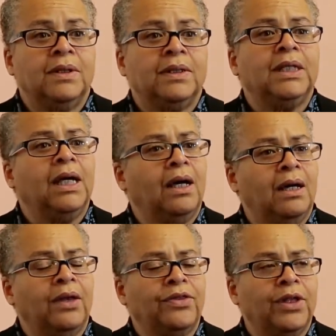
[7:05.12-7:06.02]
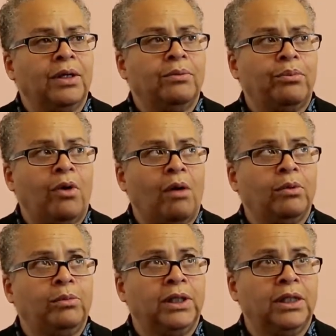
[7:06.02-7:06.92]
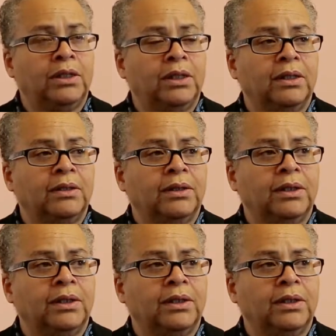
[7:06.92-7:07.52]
Yeah, I think probably the